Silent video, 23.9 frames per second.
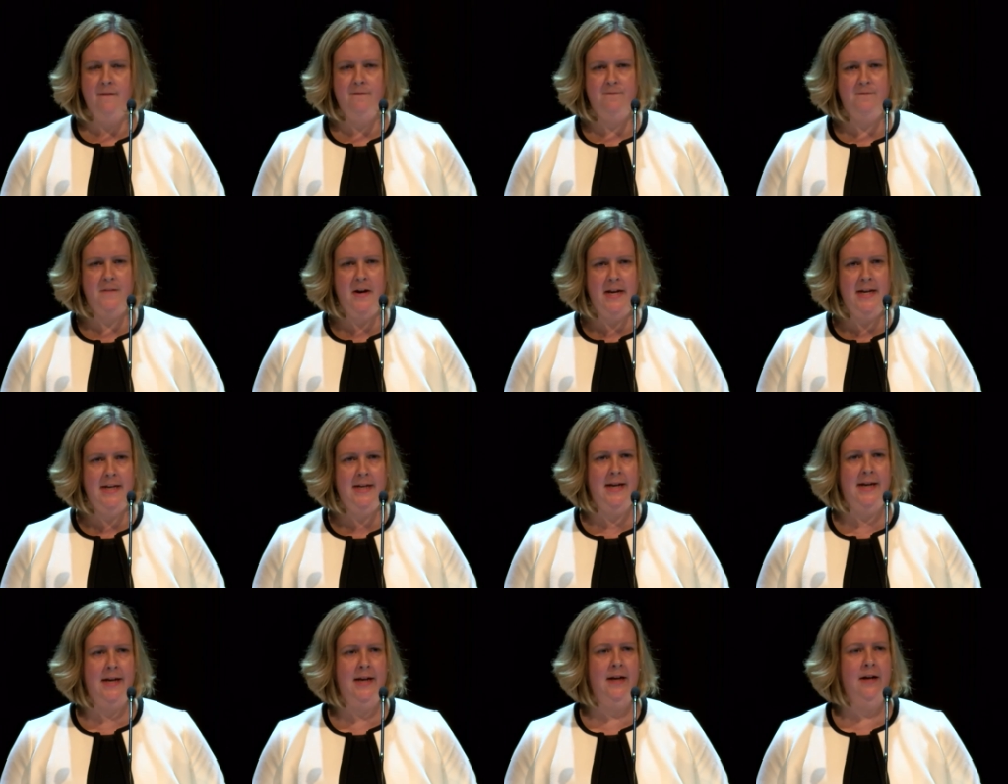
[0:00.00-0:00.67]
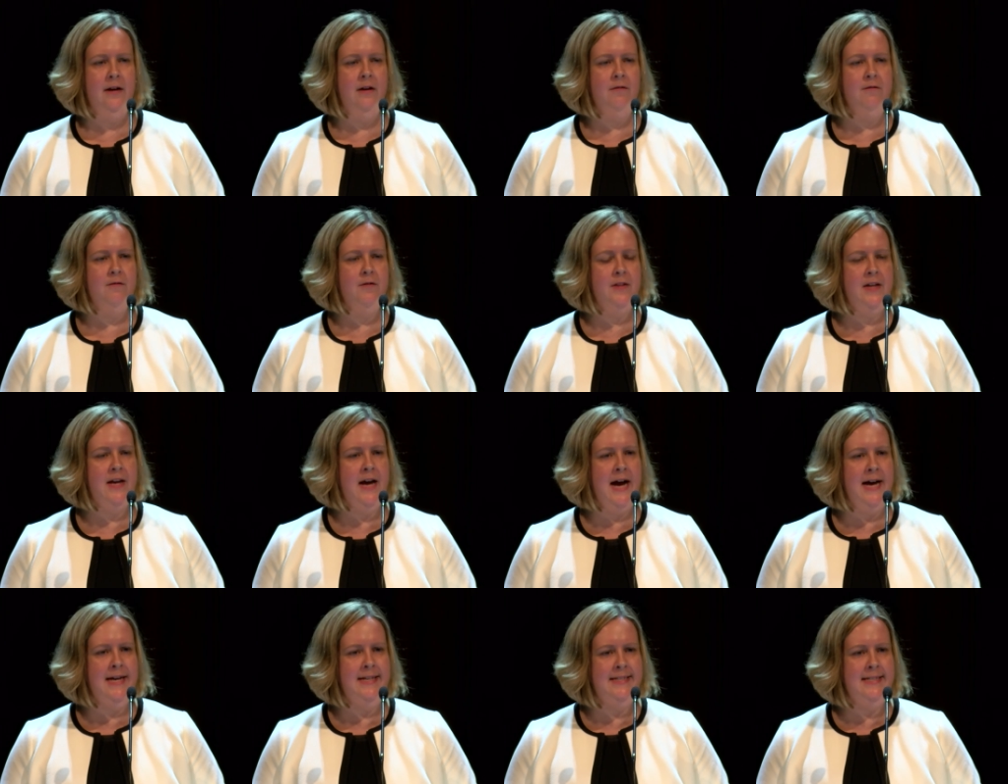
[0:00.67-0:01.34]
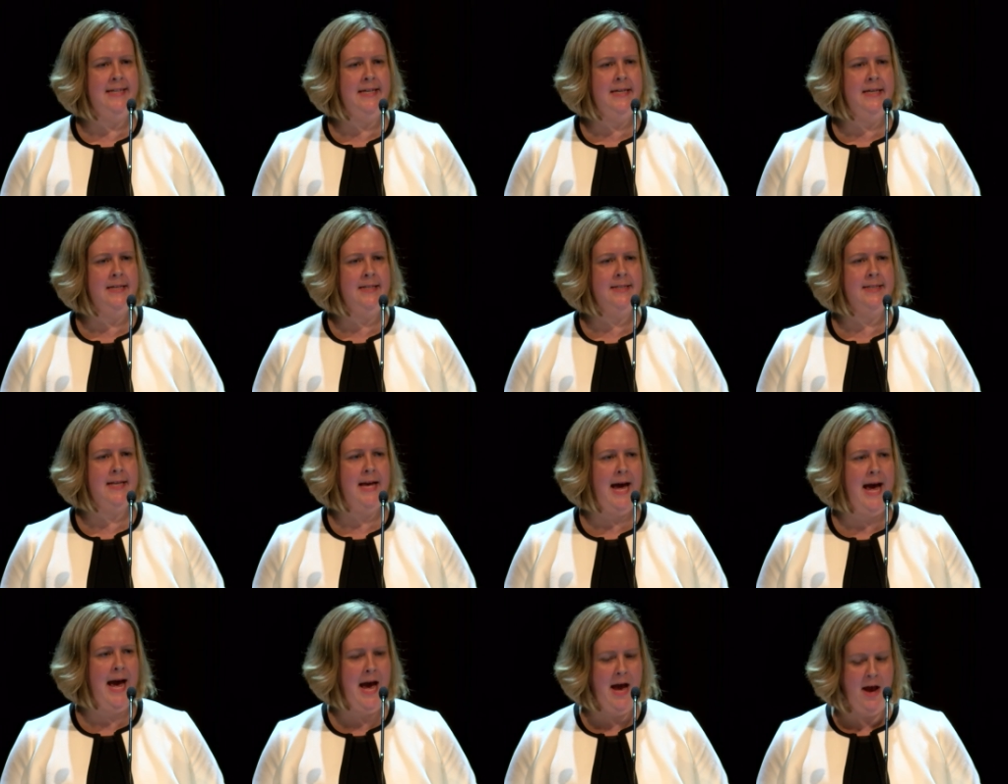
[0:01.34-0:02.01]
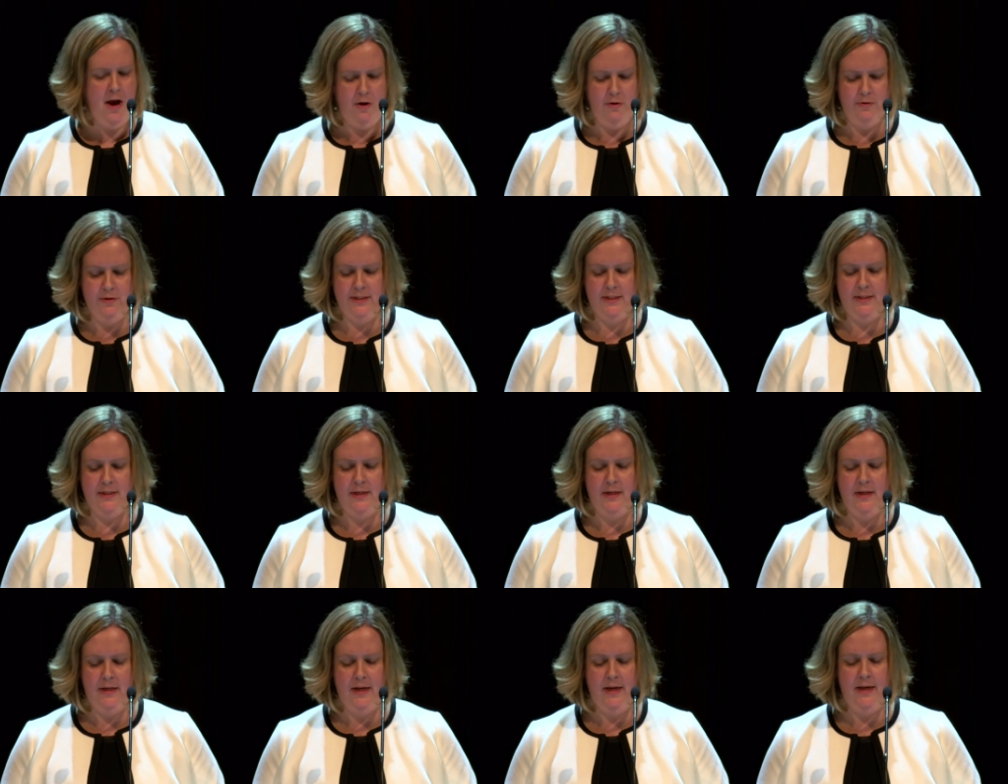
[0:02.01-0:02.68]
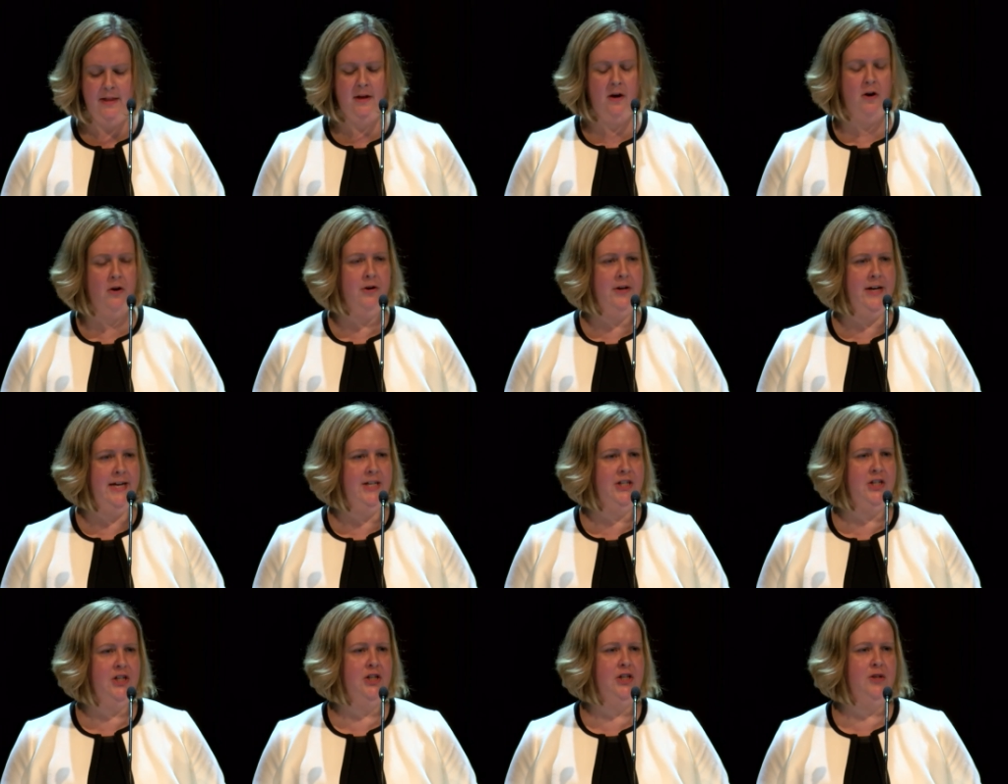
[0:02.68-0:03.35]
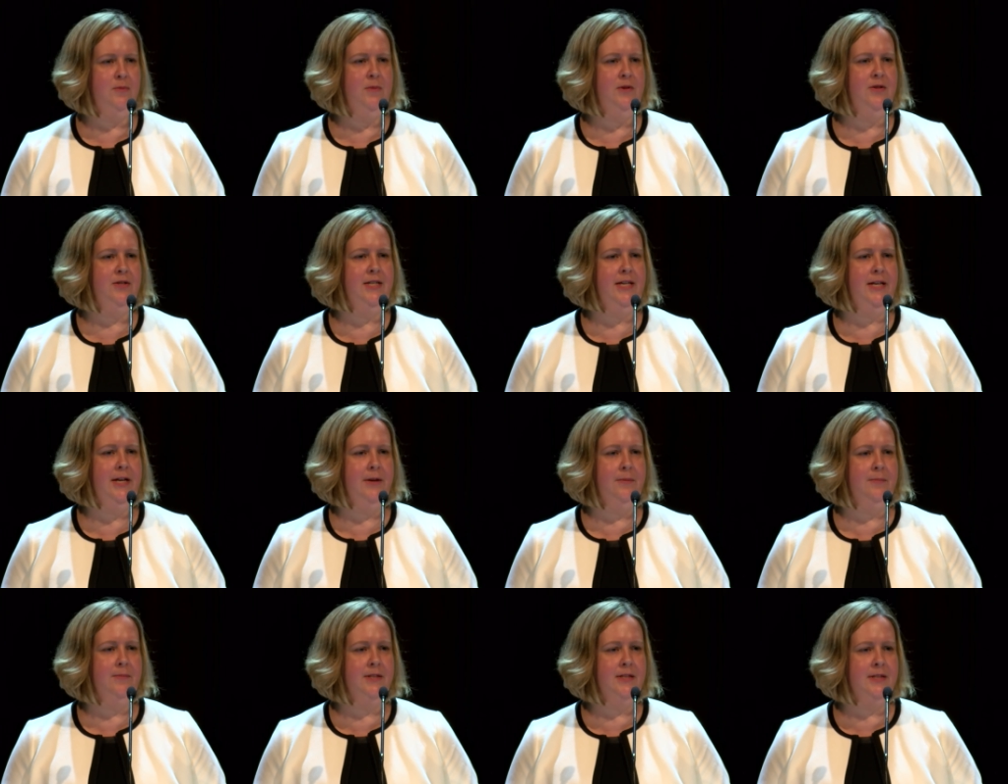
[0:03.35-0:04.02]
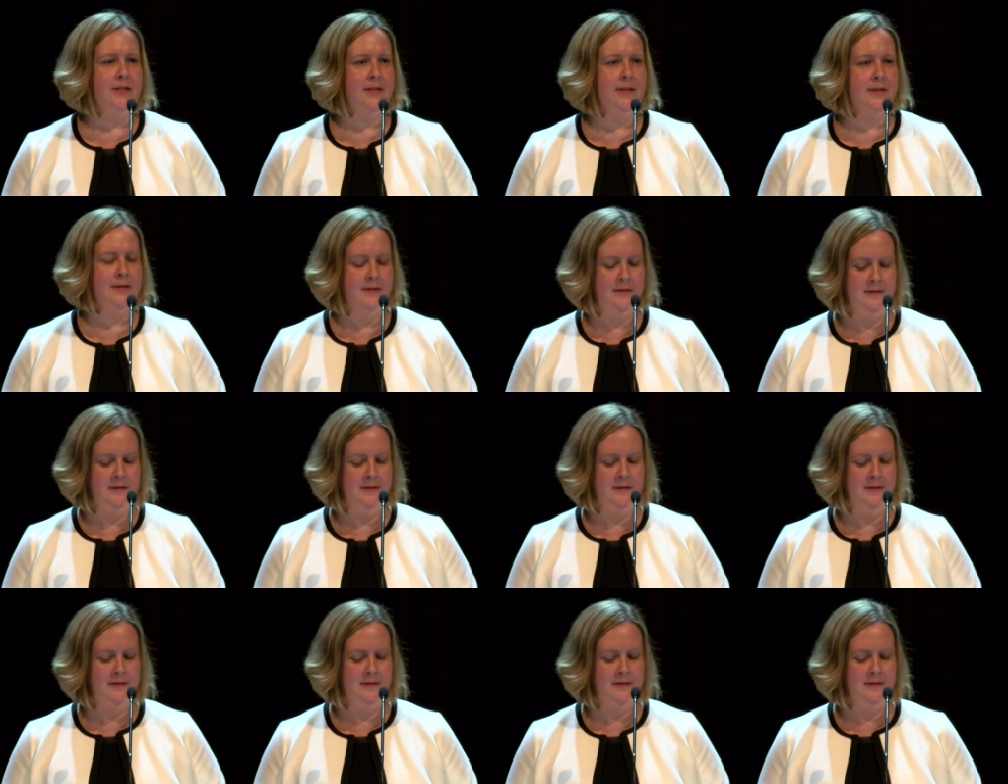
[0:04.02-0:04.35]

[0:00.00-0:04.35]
fighting for the ideas housed in our nation's museums.